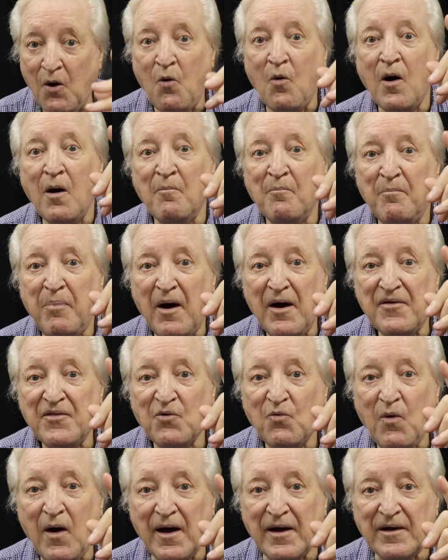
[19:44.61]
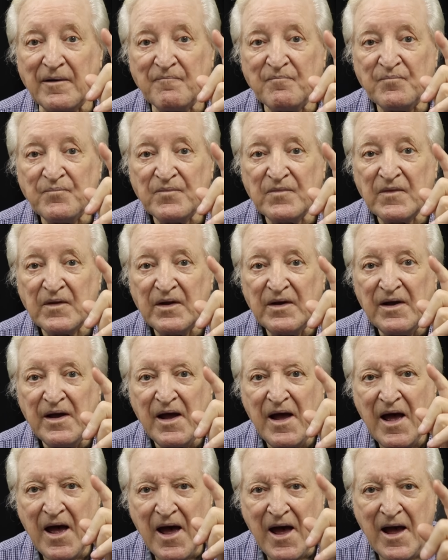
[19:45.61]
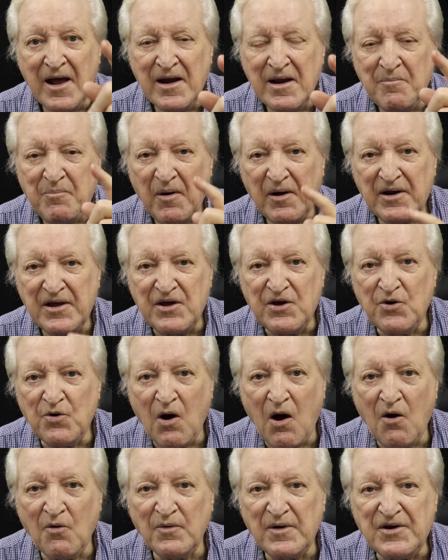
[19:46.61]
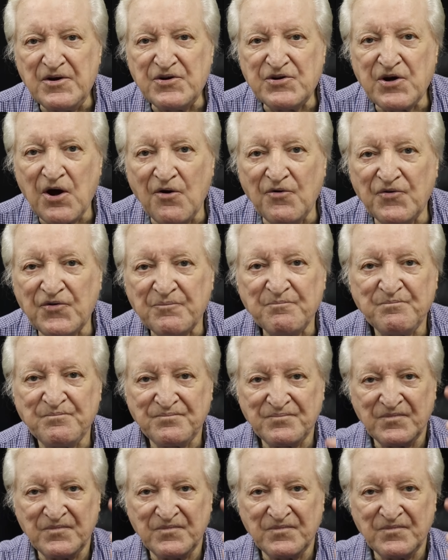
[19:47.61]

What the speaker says: Oh, and by the way, anybody who only shows